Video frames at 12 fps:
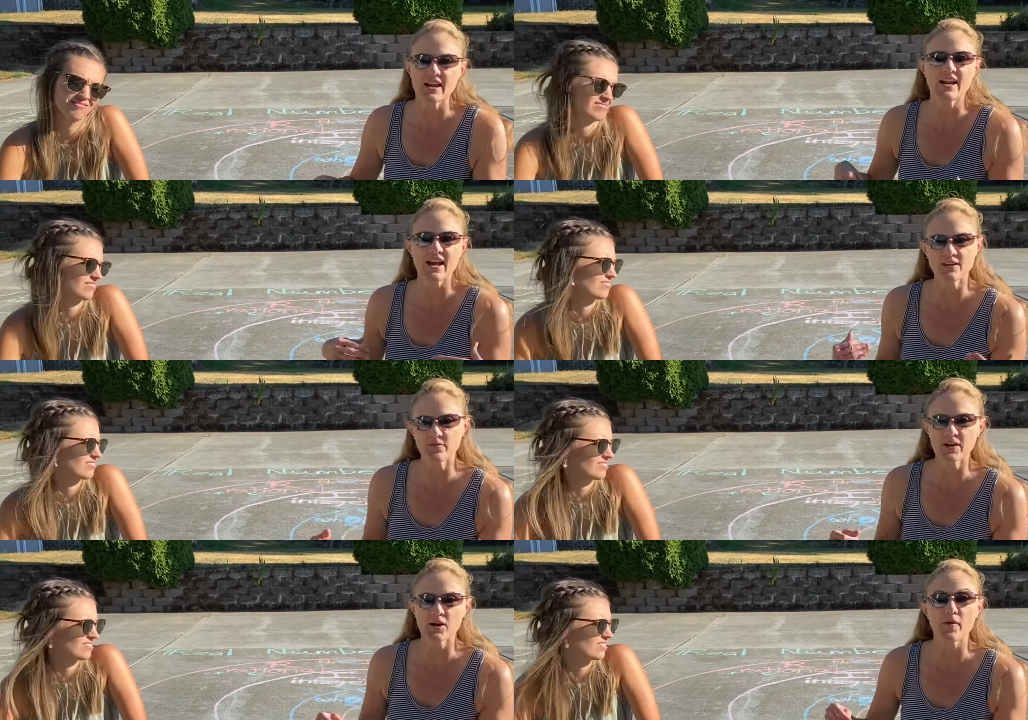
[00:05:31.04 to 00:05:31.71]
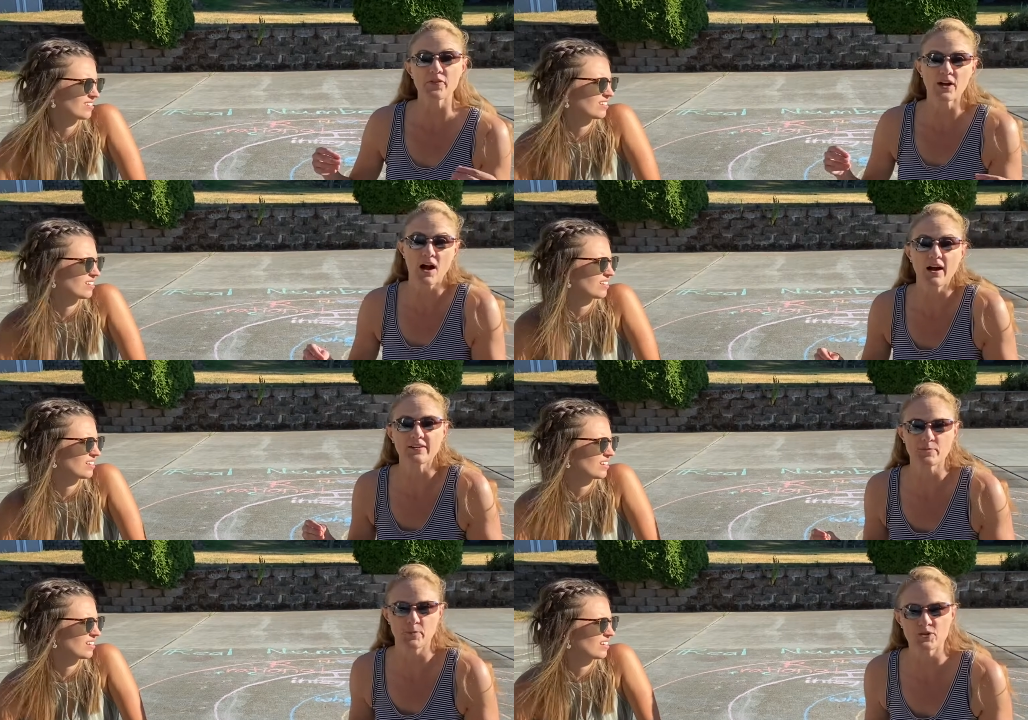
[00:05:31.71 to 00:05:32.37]
Speaker 1: and I could figure out the
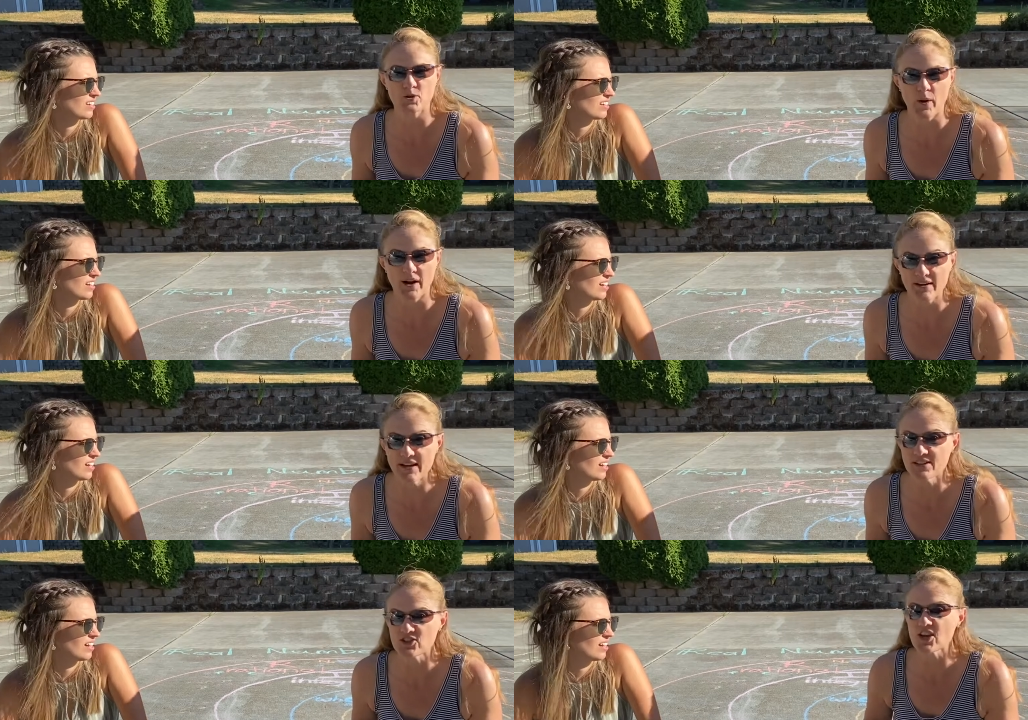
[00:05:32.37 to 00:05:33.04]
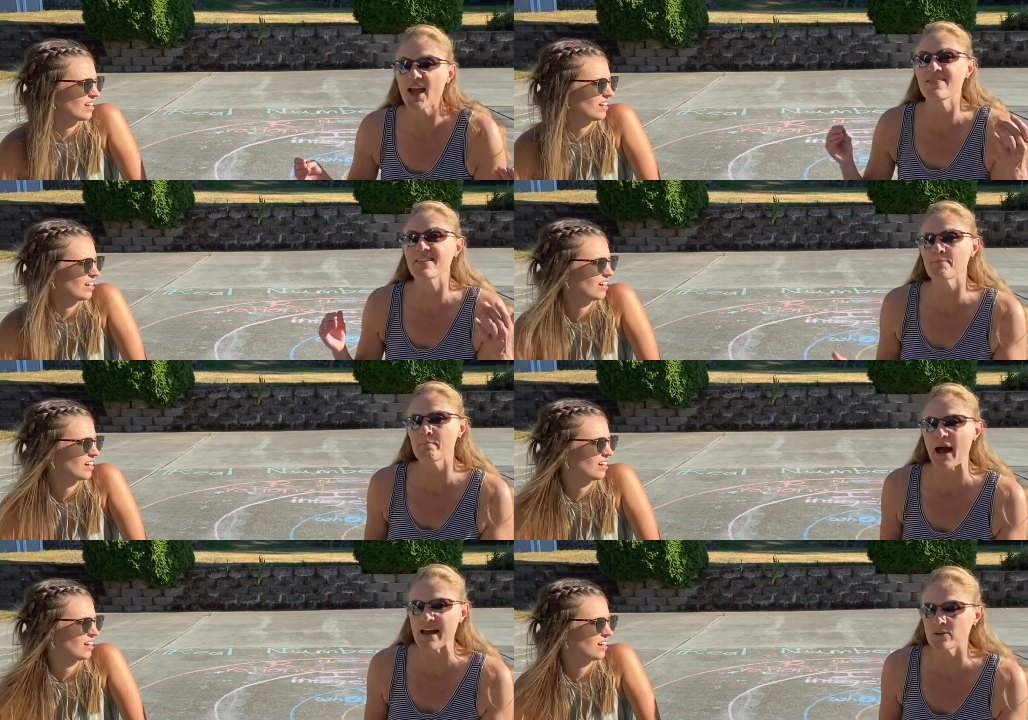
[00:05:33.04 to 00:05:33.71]
cost per square inch, and then
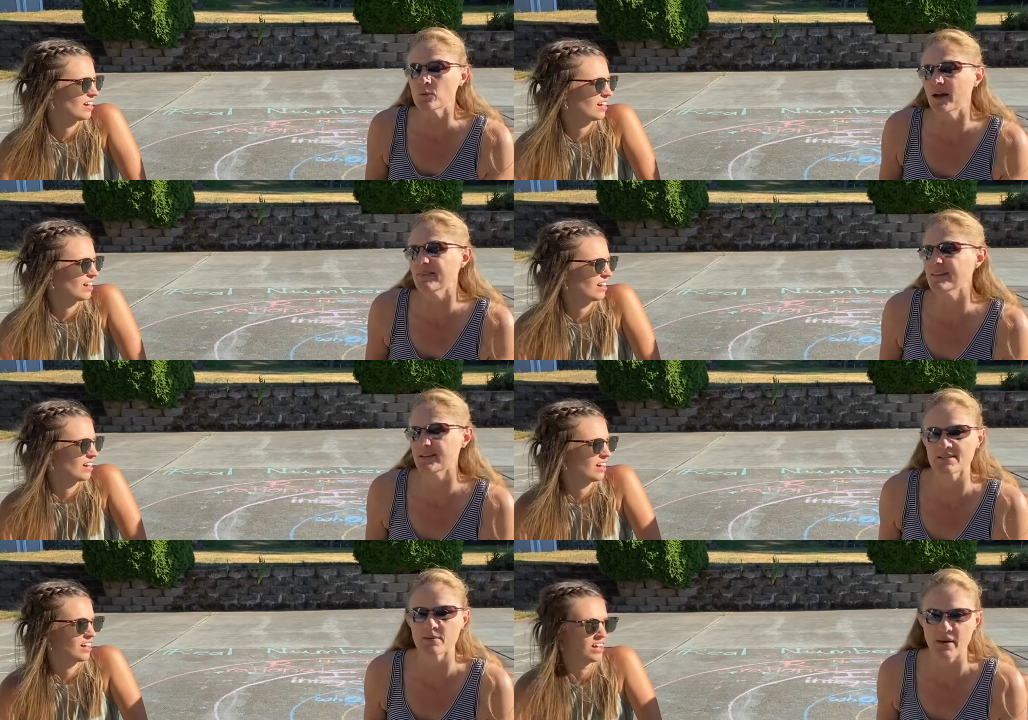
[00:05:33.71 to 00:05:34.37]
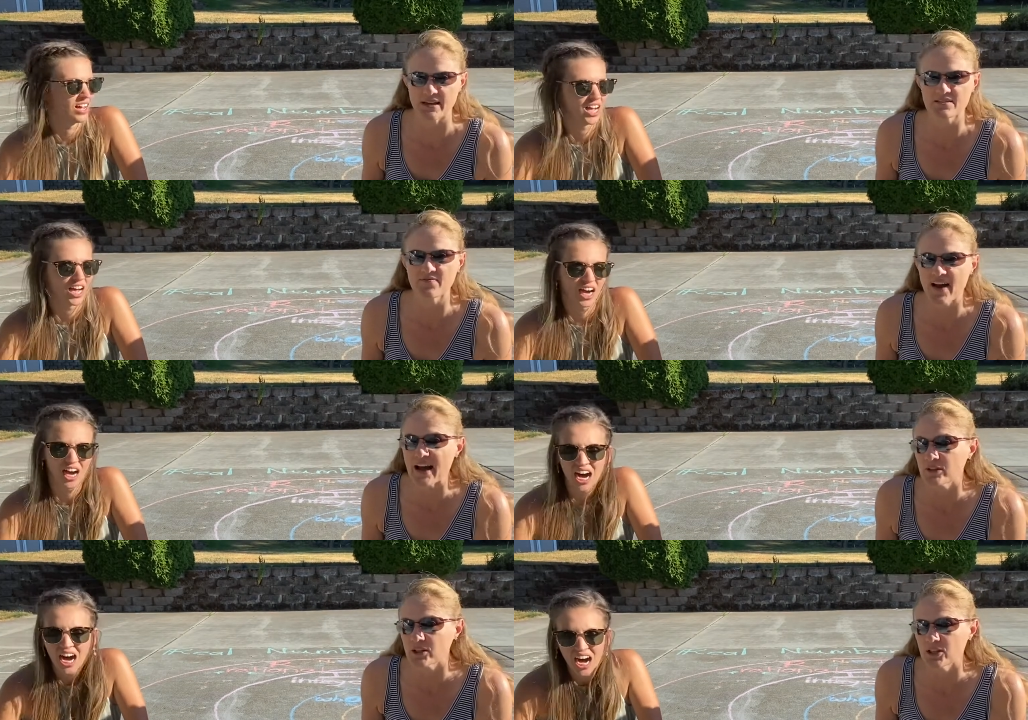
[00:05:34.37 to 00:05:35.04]
buy the one that's the best
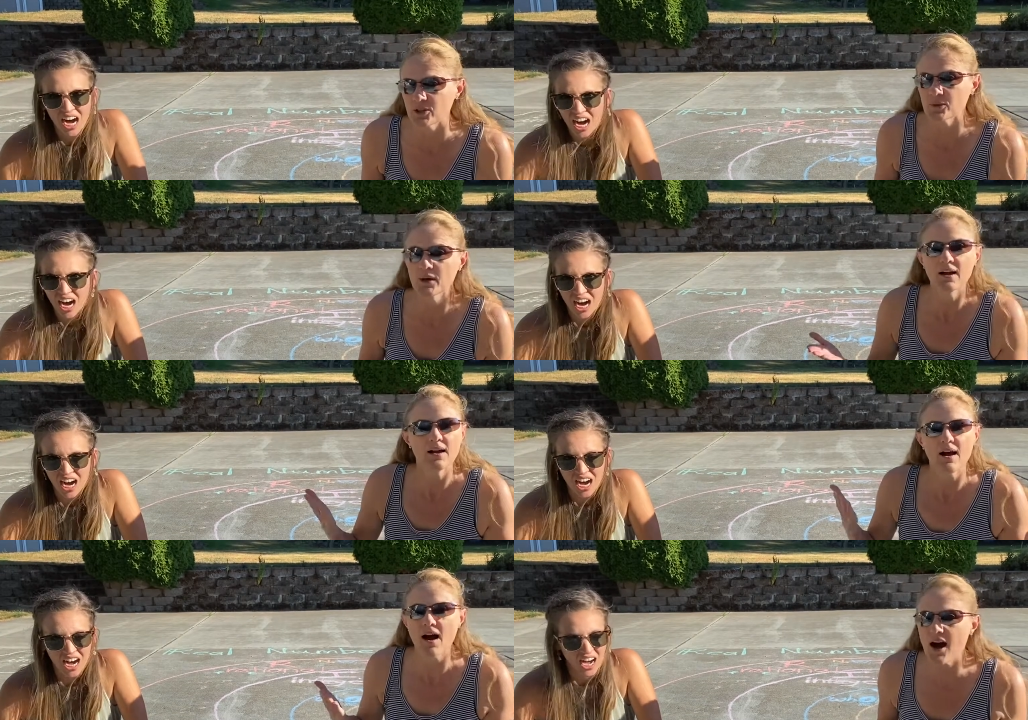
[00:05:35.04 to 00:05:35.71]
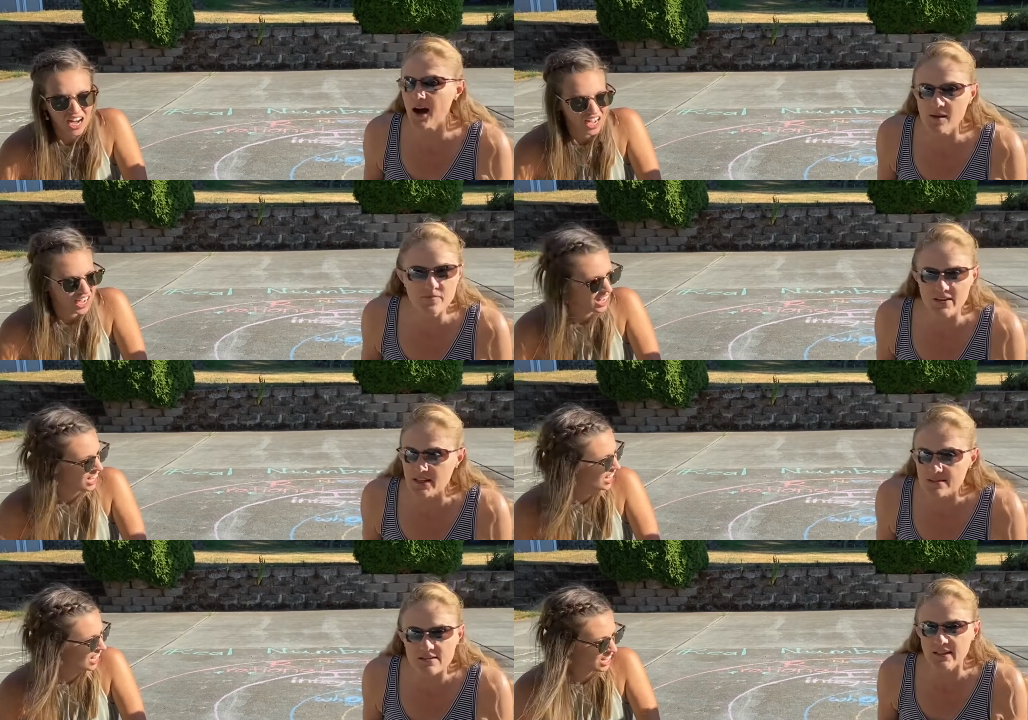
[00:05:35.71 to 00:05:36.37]
value.
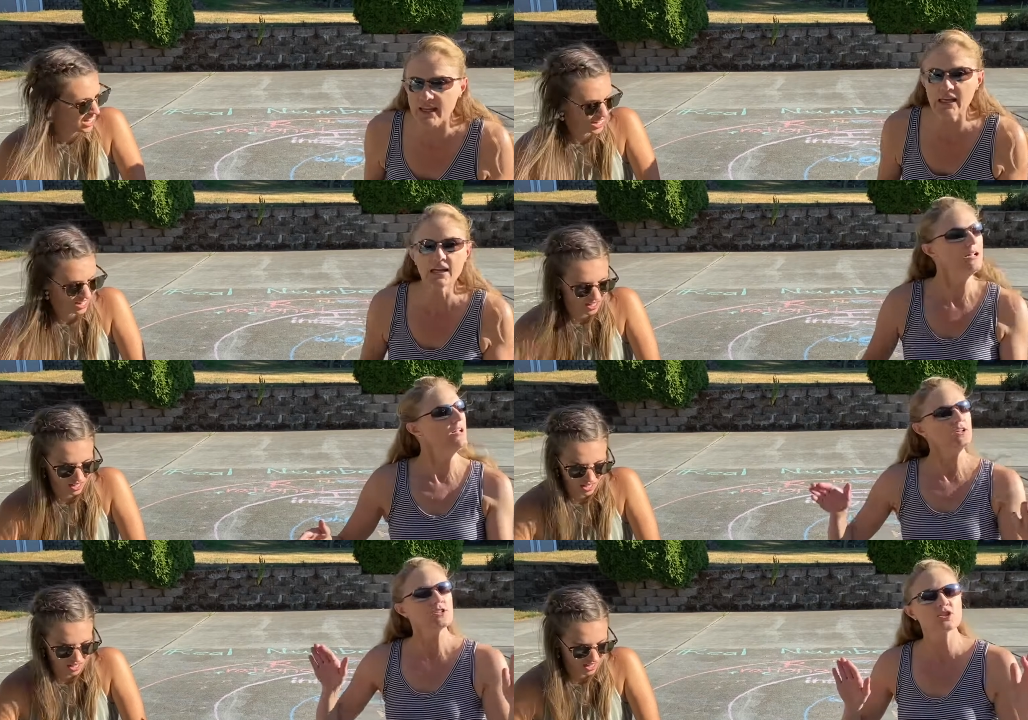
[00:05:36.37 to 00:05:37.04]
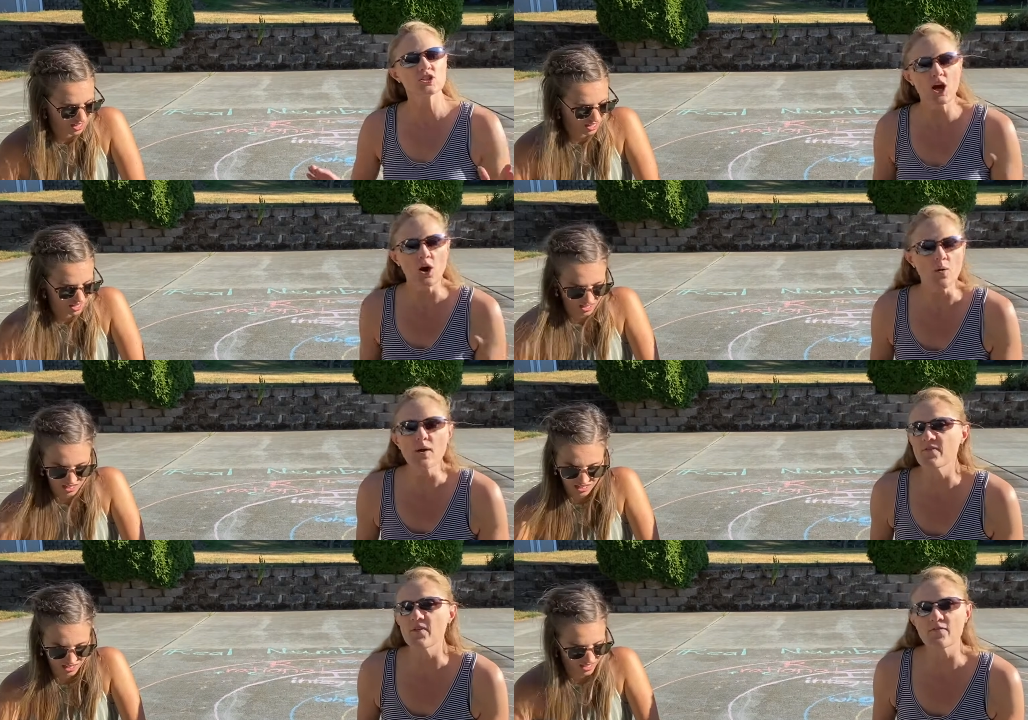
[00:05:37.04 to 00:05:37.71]
Obviously,
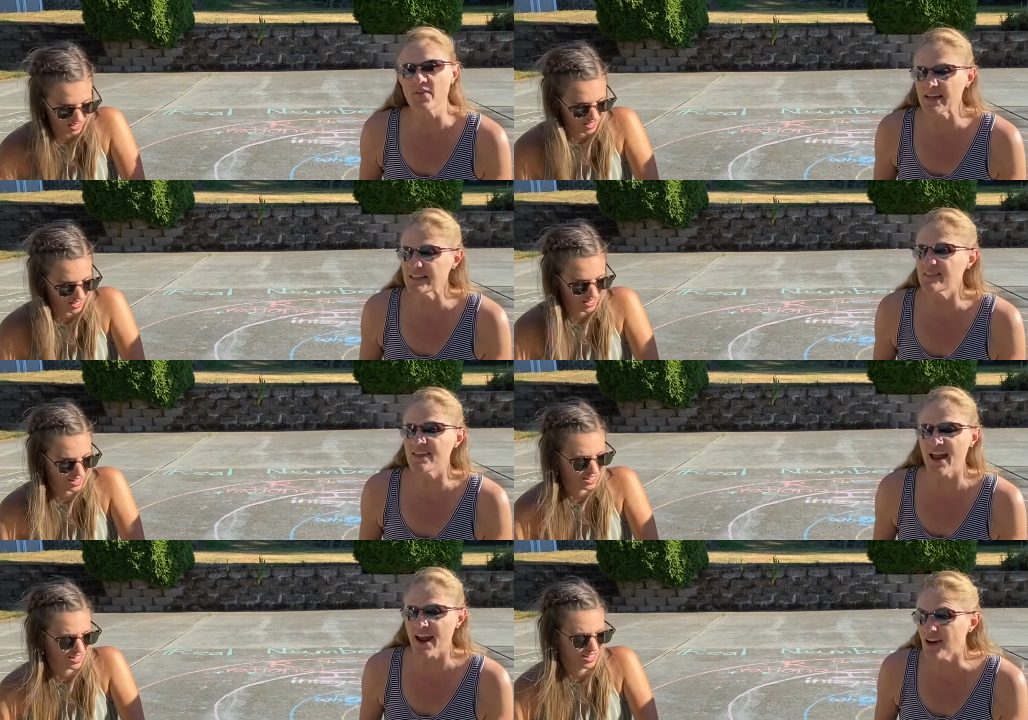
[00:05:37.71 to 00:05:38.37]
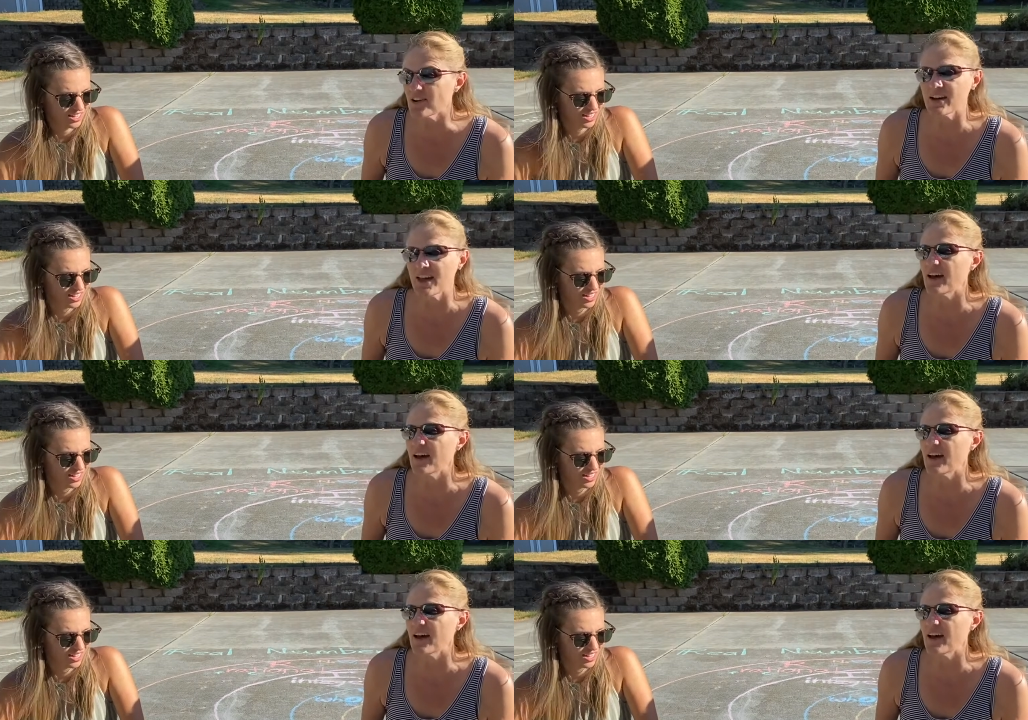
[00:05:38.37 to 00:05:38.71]
so if I'm finding the area